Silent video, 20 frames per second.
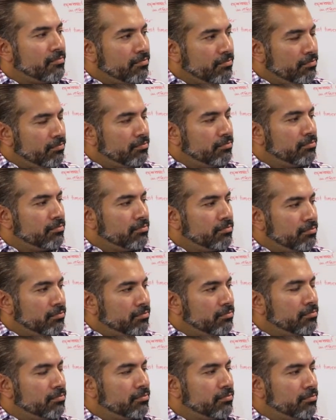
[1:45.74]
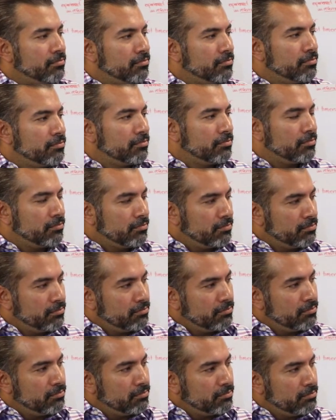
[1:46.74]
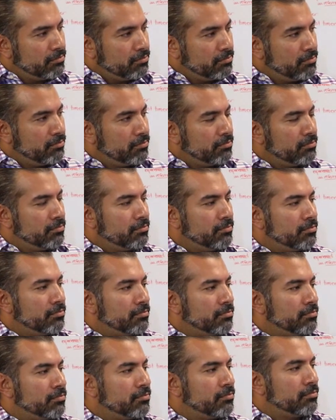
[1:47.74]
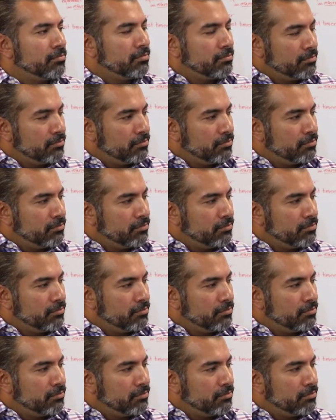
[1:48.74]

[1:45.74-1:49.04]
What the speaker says: (not speaking)